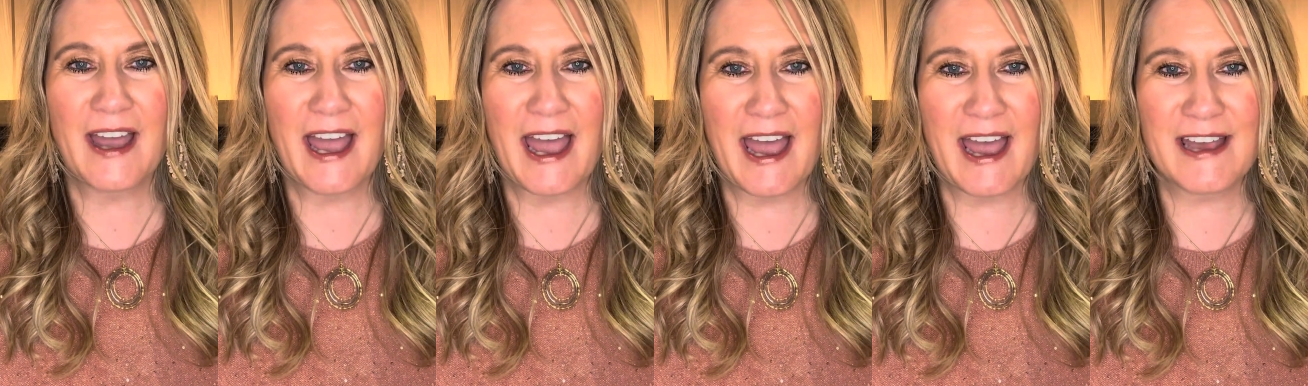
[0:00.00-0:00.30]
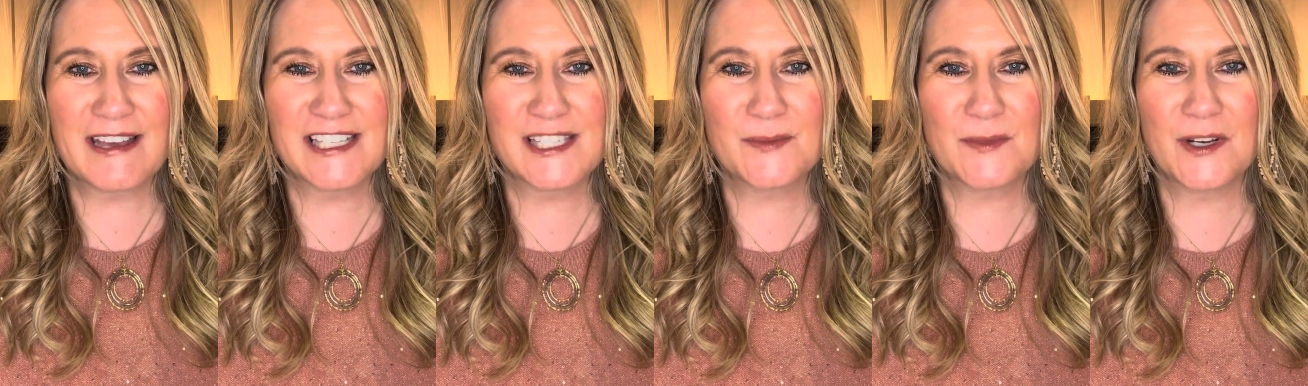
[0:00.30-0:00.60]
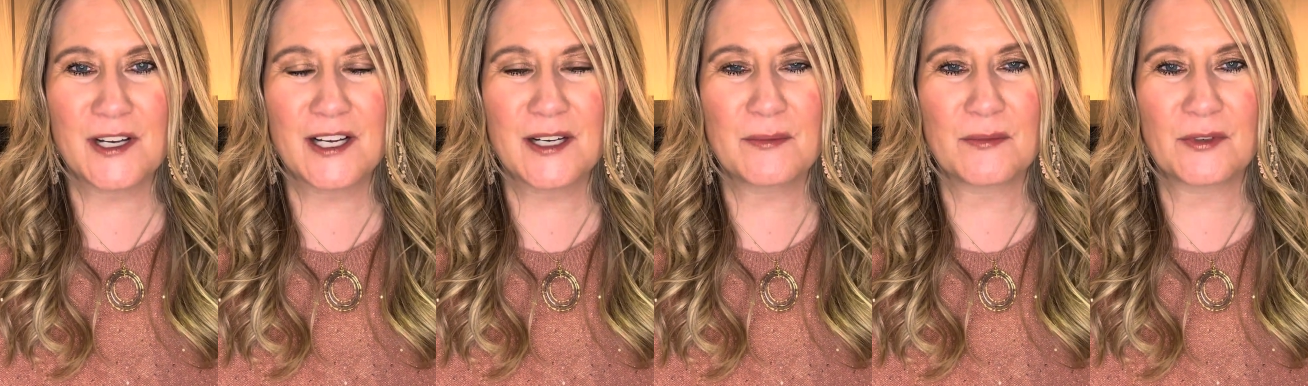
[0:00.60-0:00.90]

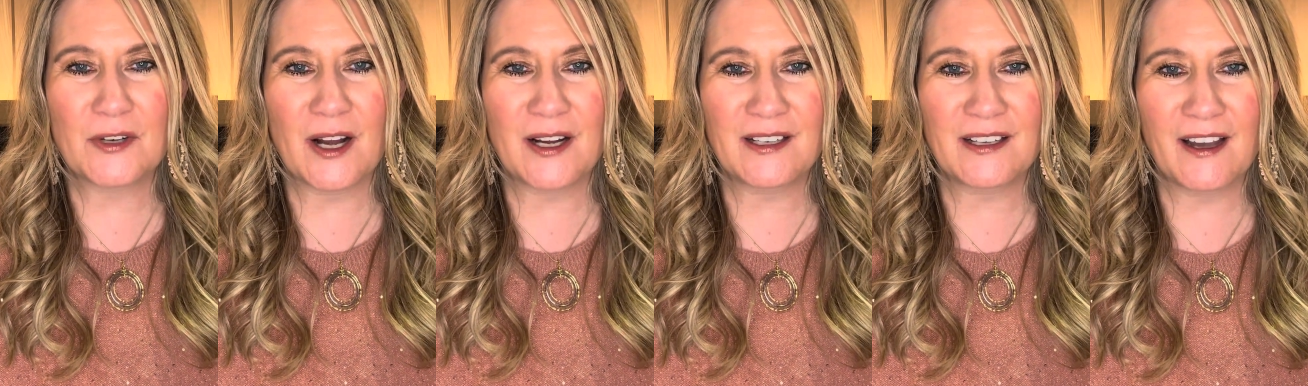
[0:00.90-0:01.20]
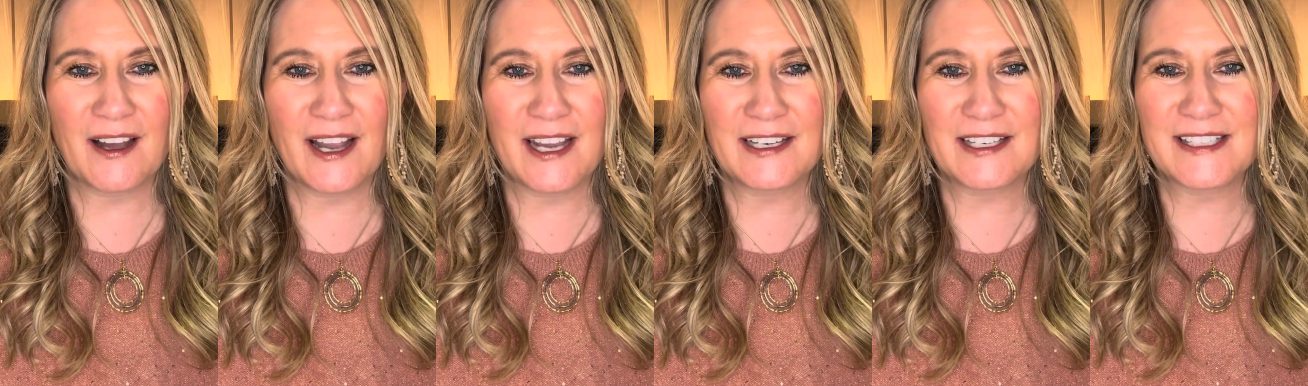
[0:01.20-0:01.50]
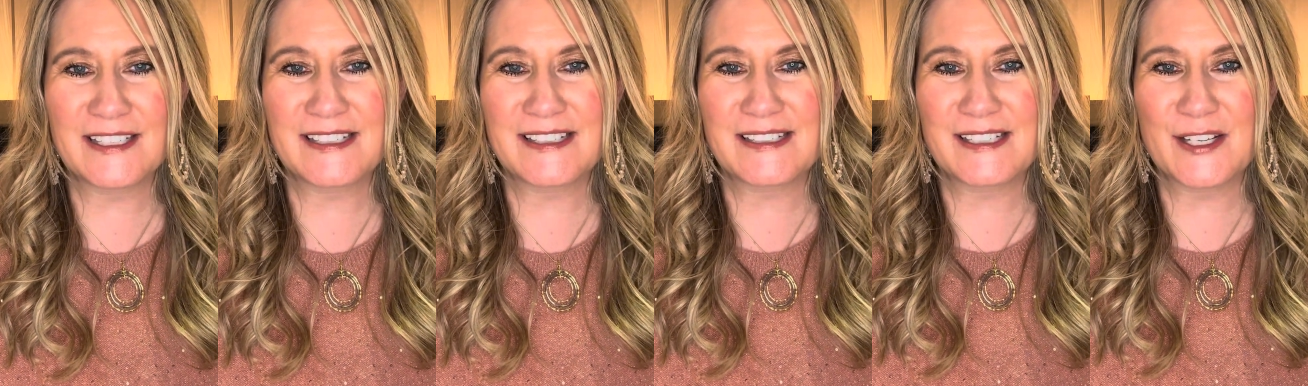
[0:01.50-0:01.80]
asthma,
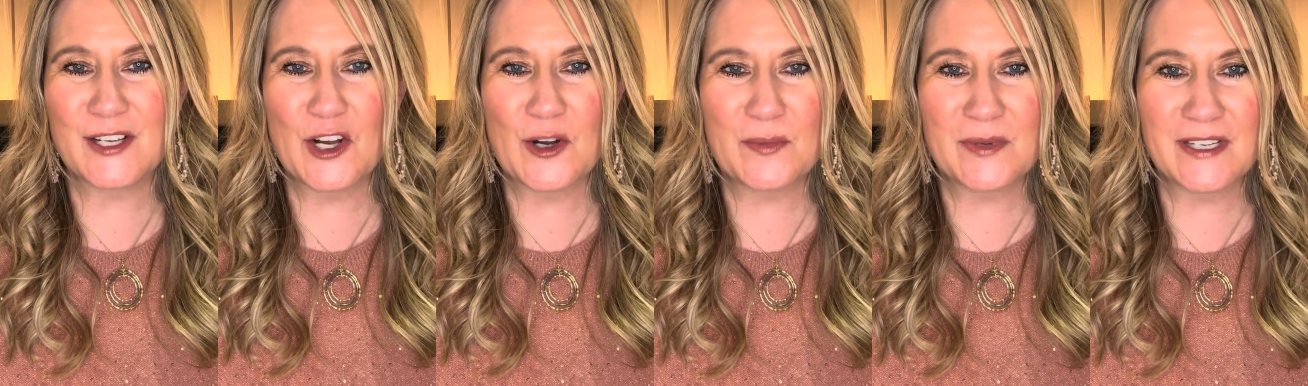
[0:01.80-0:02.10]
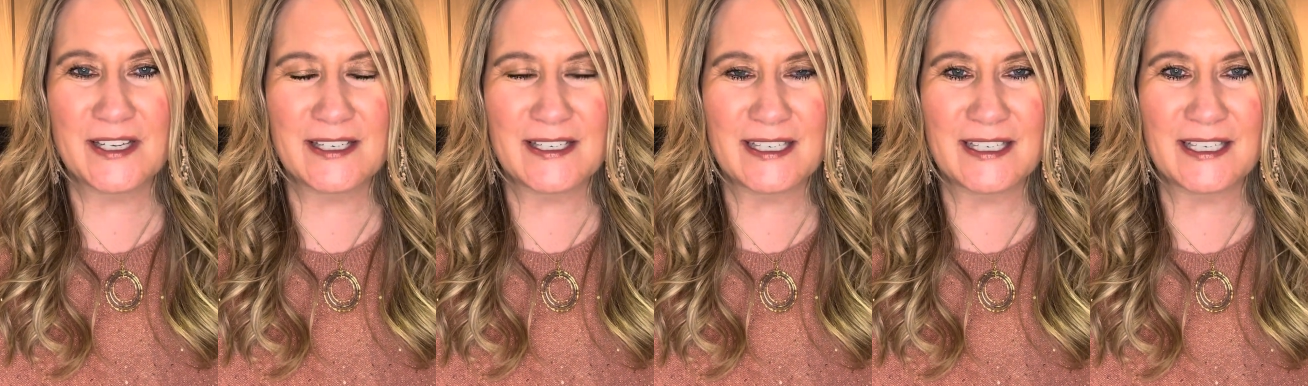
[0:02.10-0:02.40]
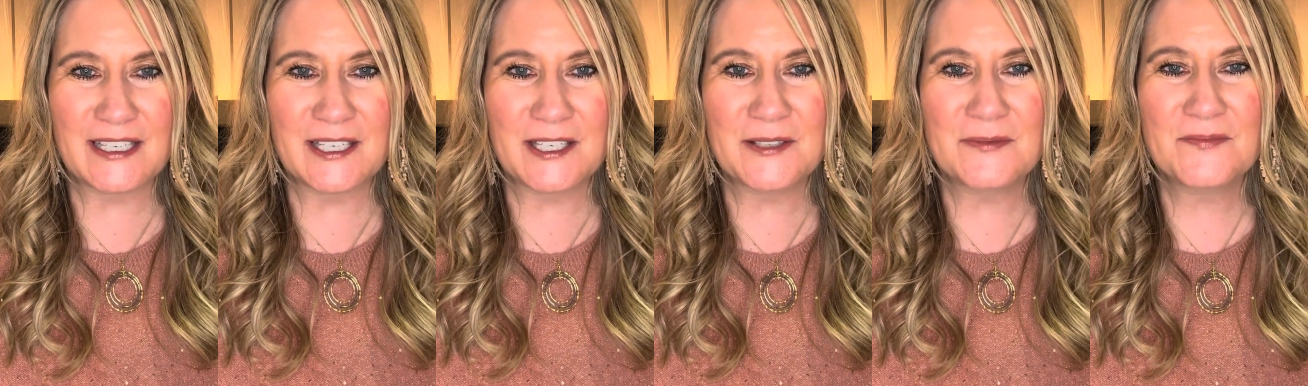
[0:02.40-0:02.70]
bronchitis,
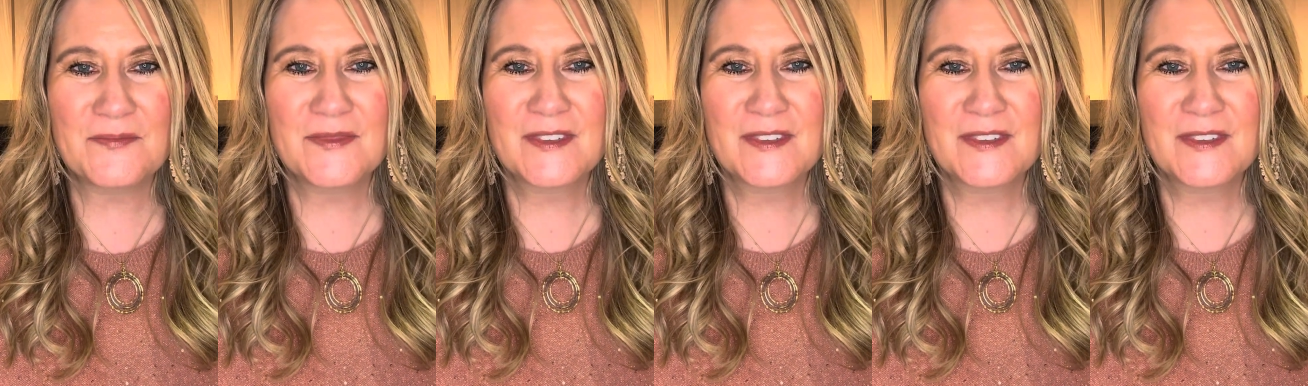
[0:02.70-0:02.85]
COPD,